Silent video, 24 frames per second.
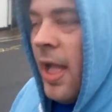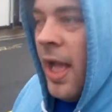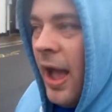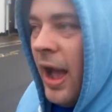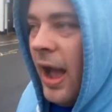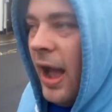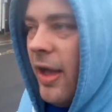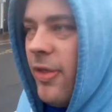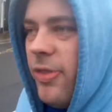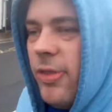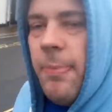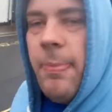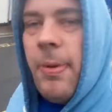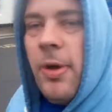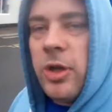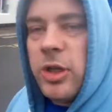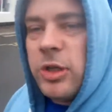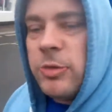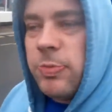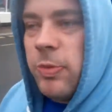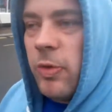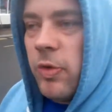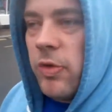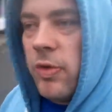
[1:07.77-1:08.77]
And
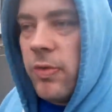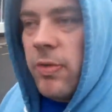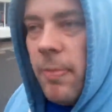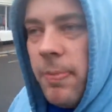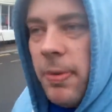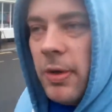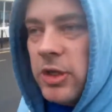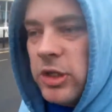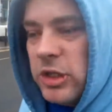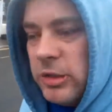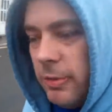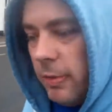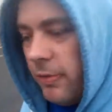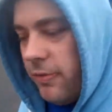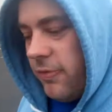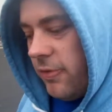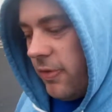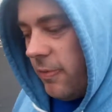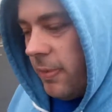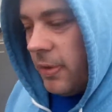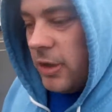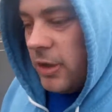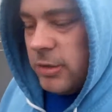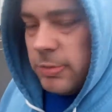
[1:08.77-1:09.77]
the
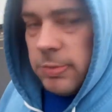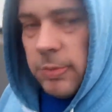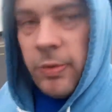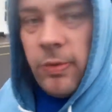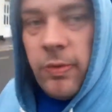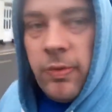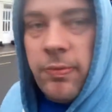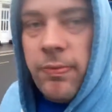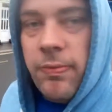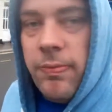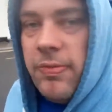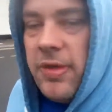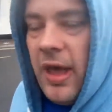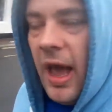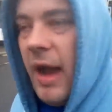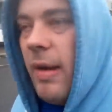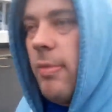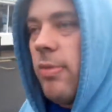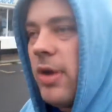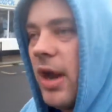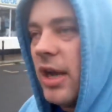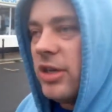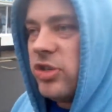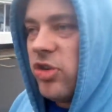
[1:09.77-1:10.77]
Barnstaple
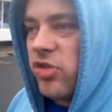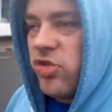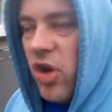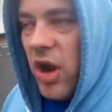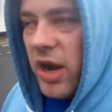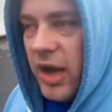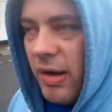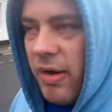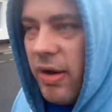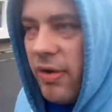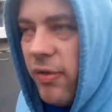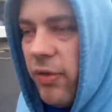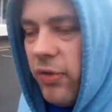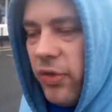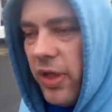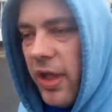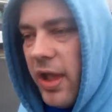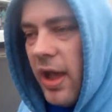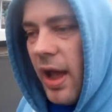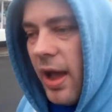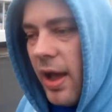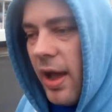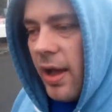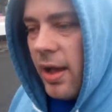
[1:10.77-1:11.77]
town would actually try and get rid
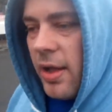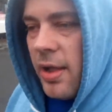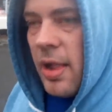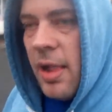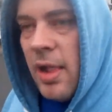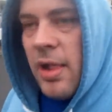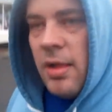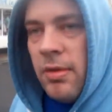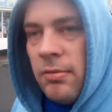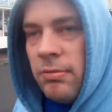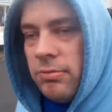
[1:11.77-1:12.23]
of all the